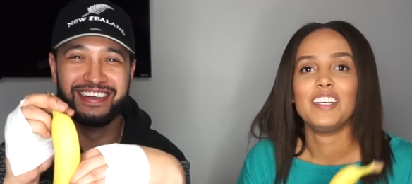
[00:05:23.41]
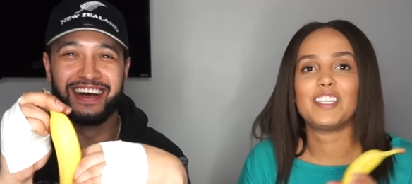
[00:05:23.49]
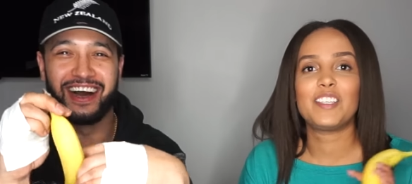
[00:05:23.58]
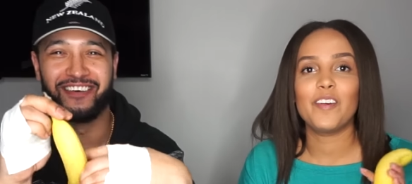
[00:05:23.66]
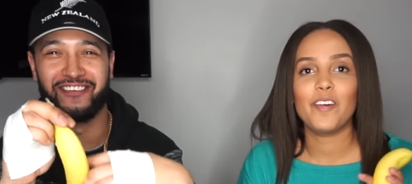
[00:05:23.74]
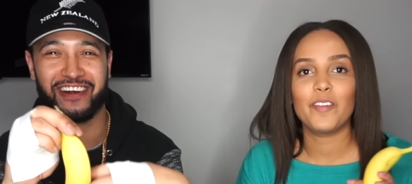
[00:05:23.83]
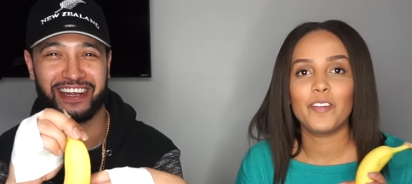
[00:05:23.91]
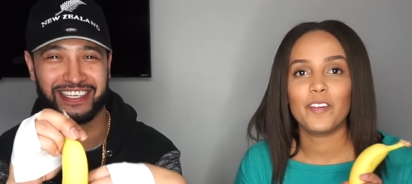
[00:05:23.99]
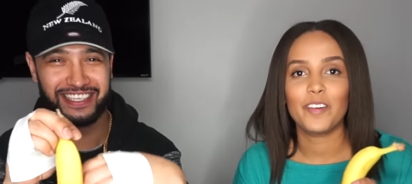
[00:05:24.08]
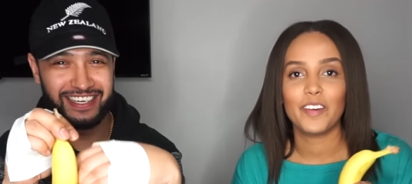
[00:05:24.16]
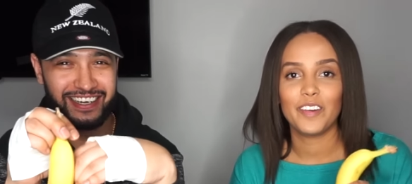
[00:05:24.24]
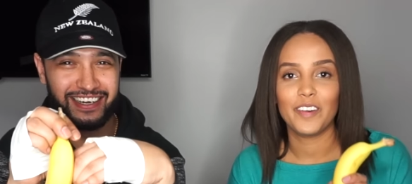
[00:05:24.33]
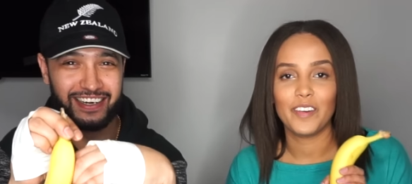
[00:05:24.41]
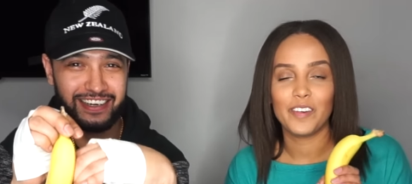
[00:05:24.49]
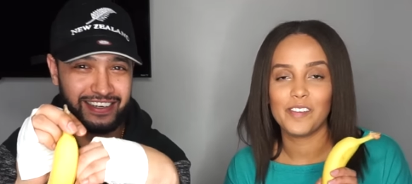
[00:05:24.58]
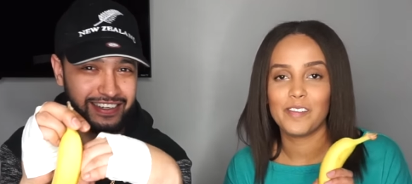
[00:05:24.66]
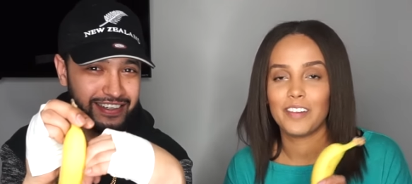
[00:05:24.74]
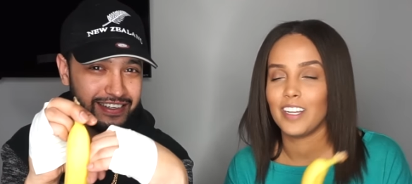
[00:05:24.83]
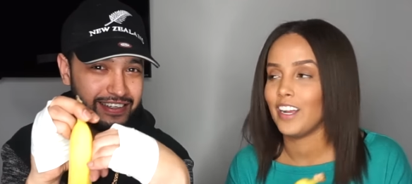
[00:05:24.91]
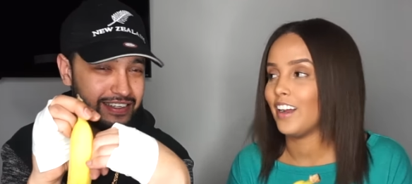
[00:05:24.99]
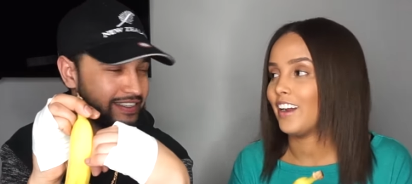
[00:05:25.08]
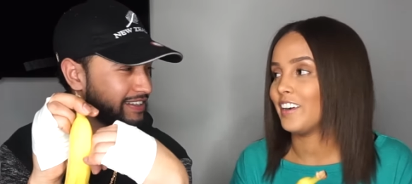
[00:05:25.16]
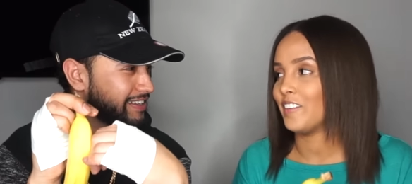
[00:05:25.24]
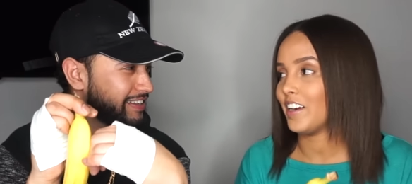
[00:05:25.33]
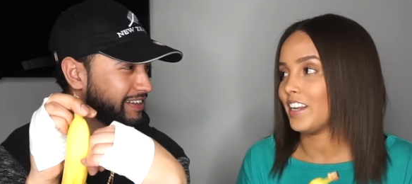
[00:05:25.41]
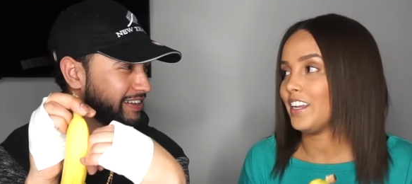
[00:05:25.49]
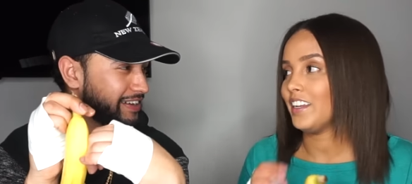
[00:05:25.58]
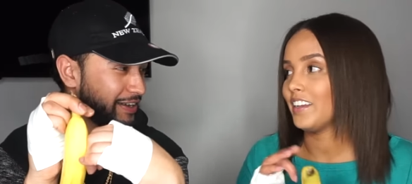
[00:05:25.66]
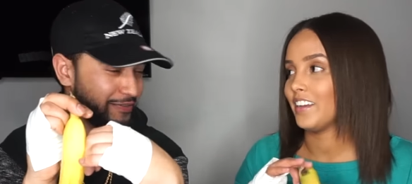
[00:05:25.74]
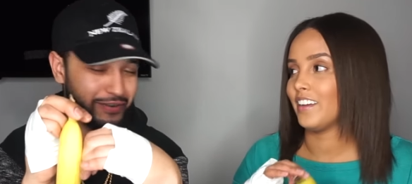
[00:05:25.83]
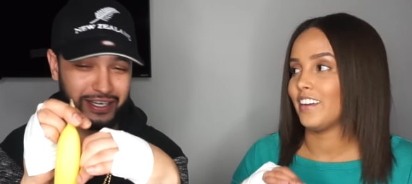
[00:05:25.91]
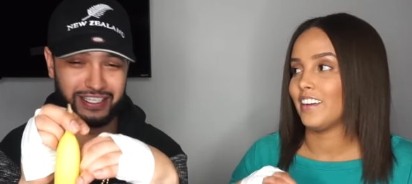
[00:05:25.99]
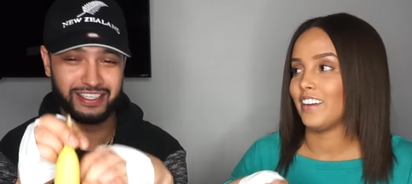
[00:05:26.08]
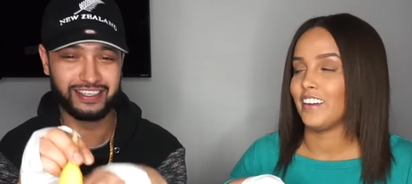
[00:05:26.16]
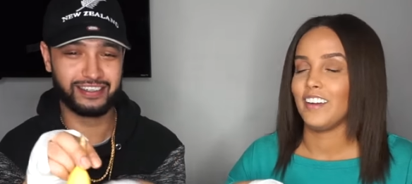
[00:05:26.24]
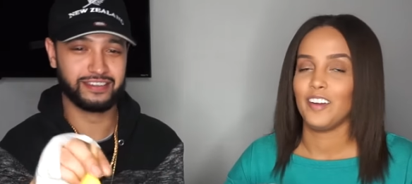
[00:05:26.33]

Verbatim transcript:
Speaker 1: So, I'm ready. Are you ready? I'm ready.